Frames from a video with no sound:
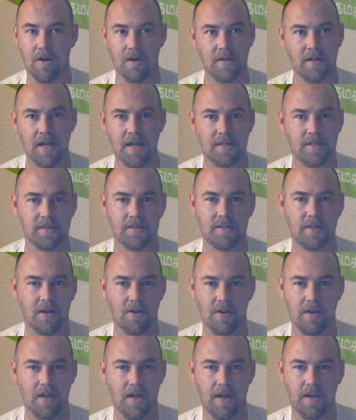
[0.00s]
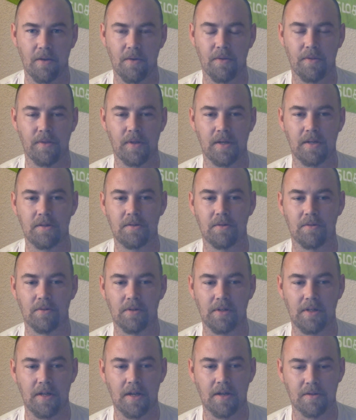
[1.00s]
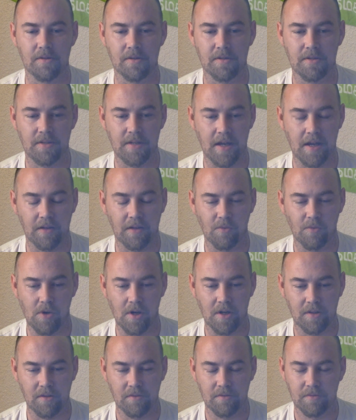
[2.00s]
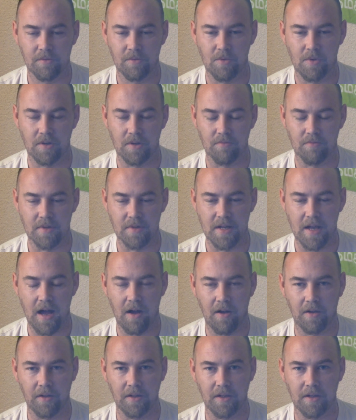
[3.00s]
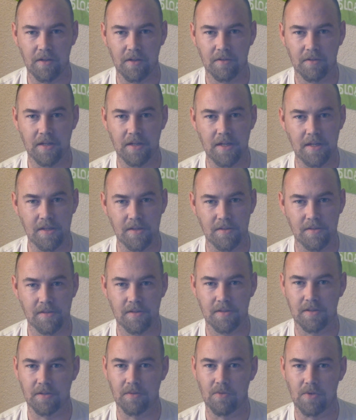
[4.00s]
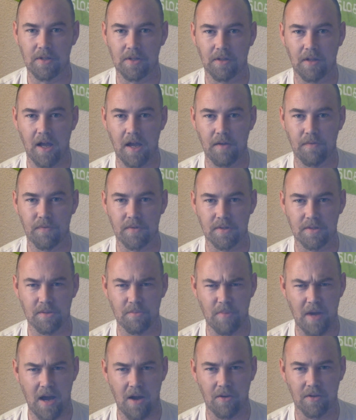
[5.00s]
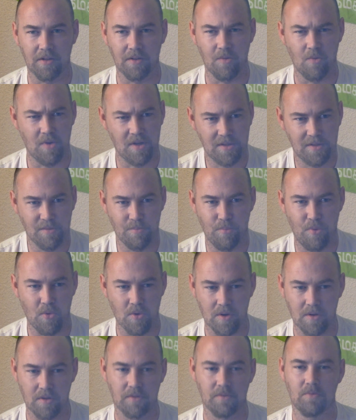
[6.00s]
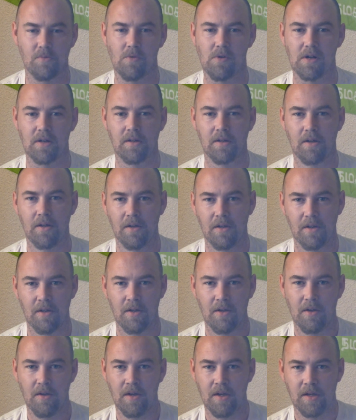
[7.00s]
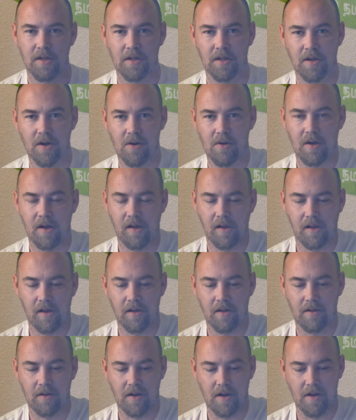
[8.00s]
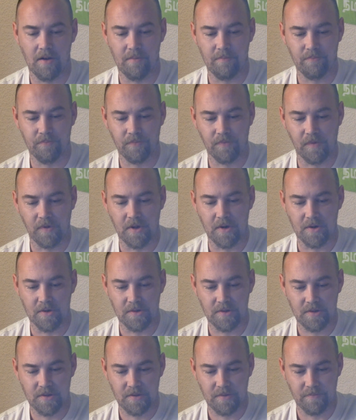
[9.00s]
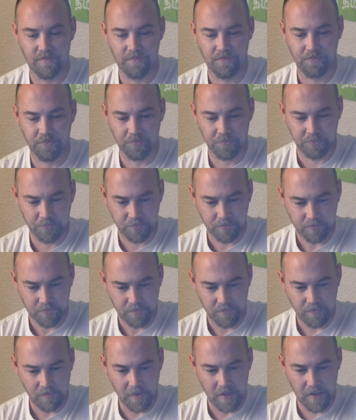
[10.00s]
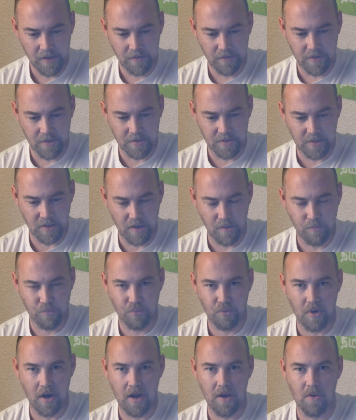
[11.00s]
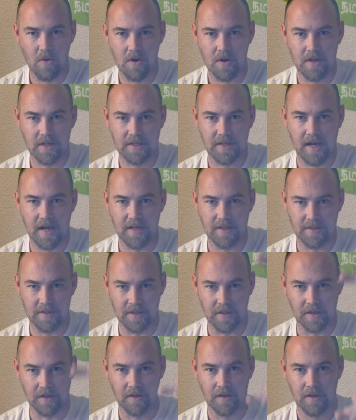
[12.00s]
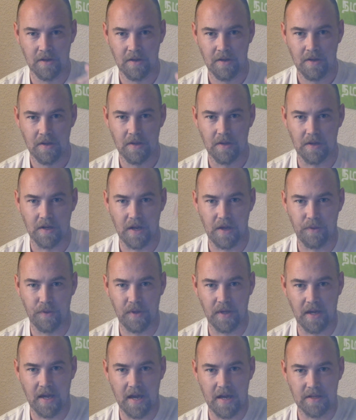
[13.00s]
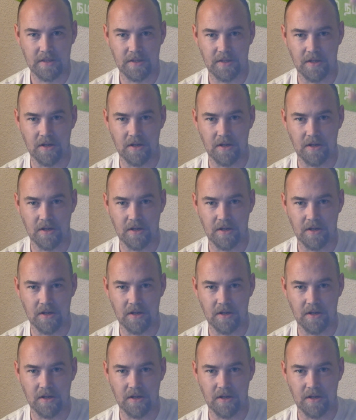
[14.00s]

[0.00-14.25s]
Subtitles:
necessary, I don't think, to really understand what reality is and what life is about and what's important. What there's a prioritizing that I think has to